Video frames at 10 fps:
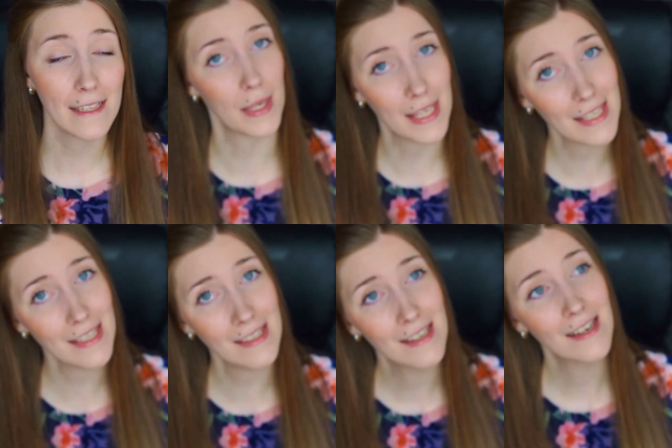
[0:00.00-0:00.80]
be
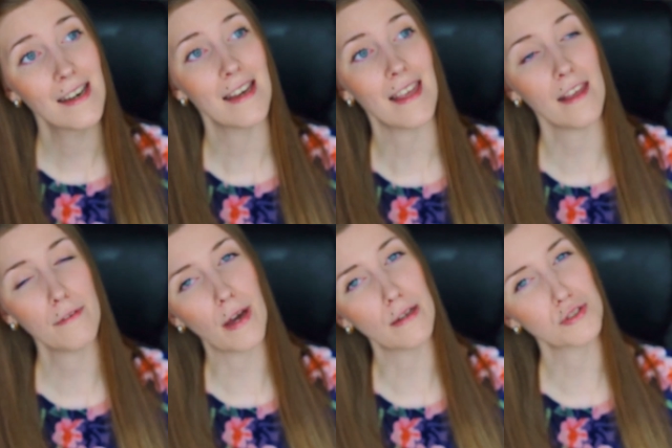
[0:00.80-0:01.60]
a
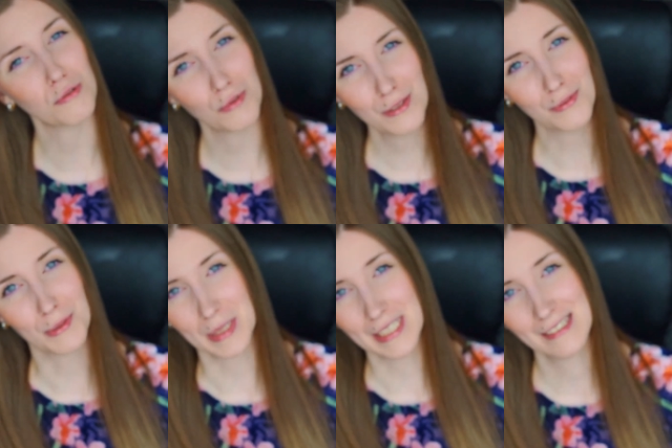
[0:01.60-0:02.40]
5-star read for
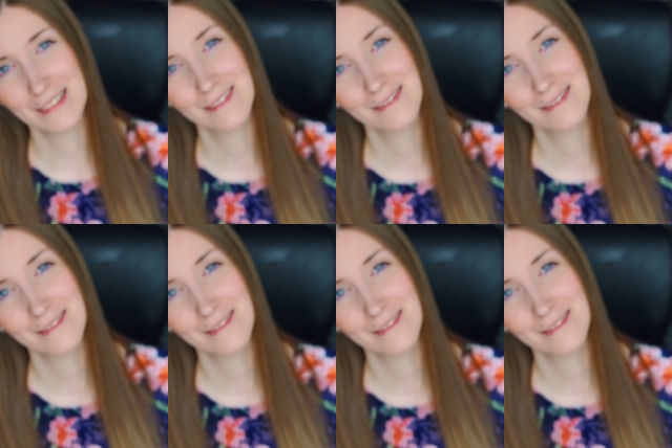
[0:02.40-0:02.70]
me.